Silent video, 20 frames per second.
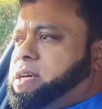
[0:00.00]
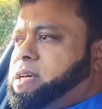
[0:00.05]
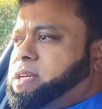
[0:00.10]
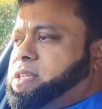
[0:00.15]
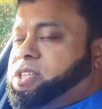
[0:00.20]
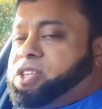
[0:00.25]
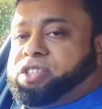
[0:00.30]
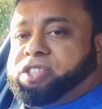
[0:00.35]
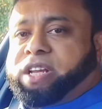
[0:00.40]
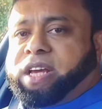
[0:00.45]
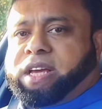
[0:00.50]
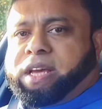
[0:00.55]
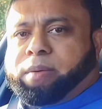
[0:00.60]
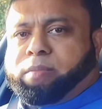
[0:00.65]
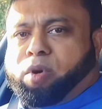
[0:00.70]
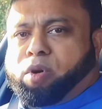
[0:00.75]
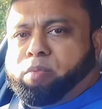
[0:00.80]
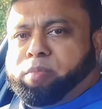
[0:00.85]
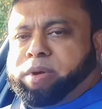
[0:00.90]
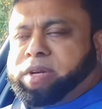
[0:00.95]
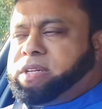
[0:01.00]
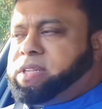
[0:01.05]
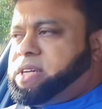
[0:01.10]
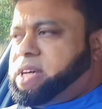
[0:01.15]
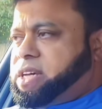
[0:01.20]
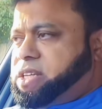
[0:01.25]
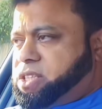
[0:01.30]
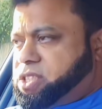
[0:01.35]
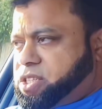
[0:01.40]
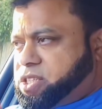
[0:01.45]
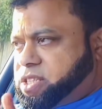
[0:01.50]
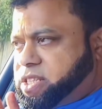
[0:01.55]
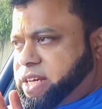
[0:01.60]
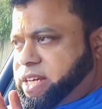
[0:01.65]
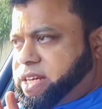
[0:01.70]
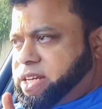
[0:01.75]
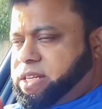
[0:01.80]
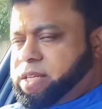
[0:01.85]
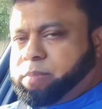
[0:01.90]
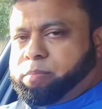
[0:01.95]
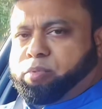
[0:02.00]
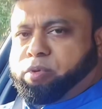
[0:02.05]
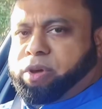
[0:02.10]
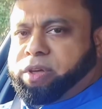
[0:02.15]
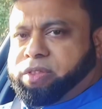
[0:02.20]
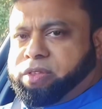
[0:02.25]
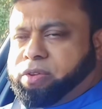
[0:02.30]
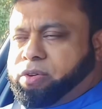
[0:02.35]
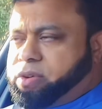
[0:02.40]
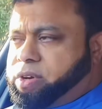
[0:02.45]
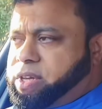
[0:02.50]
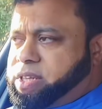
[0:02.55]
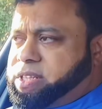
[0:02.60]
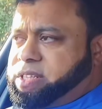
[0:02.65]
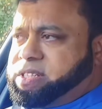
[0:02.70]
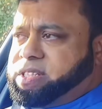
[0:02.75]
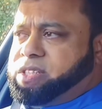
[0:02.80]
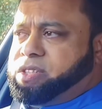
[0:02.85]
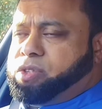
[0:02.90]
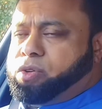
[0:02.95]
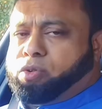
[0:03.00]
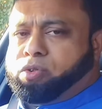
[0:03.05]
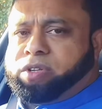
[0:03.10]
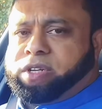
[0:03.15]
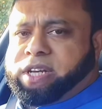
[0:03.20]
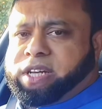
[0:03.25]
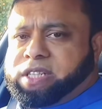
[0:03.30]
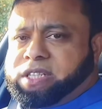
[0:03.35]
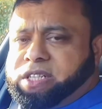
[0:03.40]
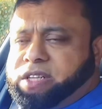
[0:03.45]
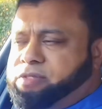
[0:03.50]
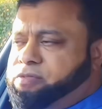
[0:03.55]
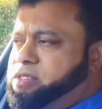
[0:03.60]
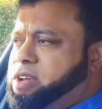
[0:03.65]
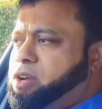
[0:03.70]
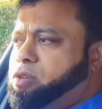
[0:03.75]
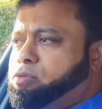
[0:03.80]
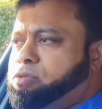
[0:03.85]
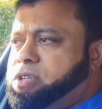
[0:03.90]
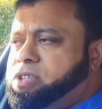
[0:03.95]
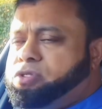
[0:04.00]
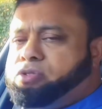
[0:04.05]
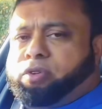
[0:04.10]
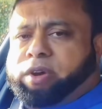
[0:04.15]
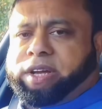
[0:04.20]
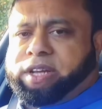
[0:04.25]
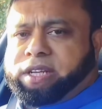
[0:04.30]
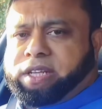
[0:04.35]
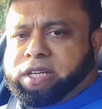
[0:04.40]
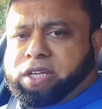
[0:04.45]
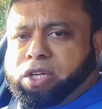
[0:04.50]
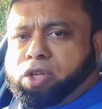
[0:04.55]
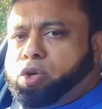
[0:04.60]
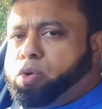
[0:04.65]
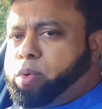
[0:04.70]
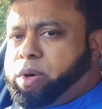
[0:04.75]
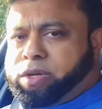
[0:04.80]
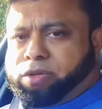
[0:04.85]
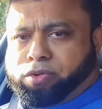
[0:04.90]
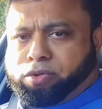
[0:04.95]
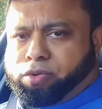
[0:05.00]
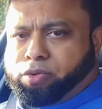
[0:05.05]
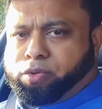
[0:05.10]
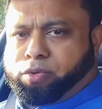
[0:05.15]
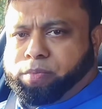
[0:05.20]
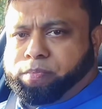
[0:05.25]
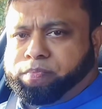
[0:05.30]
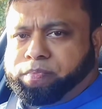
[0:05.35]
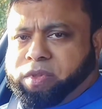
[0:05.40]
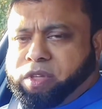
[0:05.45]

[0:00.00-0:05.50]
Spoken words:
Just take a moment and just take a deep breath. Okay, this is your test. You've done all the training. You know what to do.